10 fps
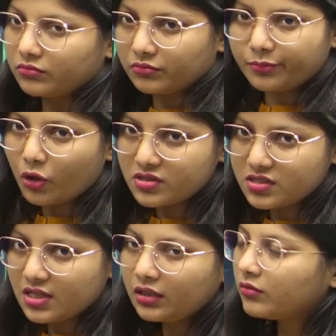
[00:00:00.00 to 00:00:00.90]

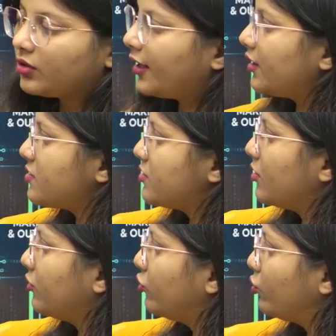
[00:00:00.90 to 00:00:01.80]
processing, that is
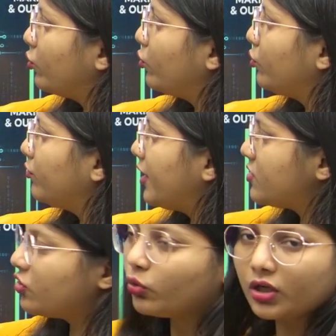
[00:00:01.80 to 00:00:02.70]
its
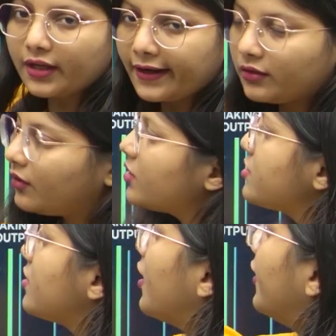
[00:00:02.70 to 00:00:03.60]
neural networks,
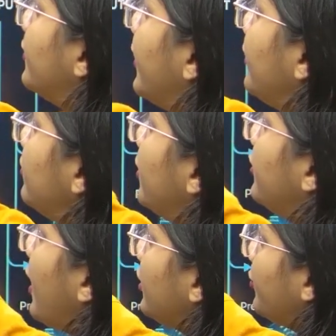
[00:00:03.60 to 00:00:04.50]
then the
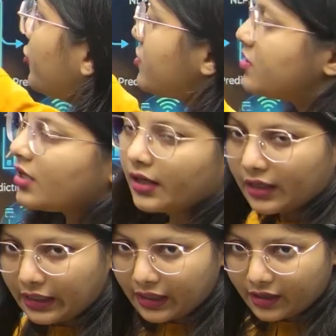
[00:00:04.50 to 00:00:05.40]
data processing
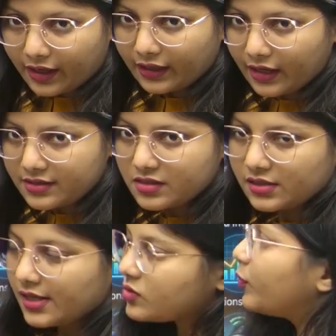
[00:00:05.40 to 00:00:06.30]
and analysis
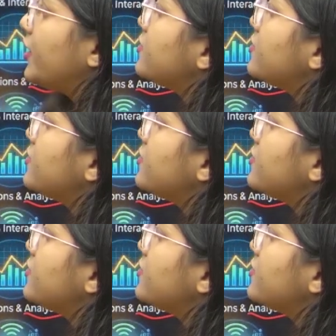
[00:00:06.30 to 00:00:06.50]
takes place,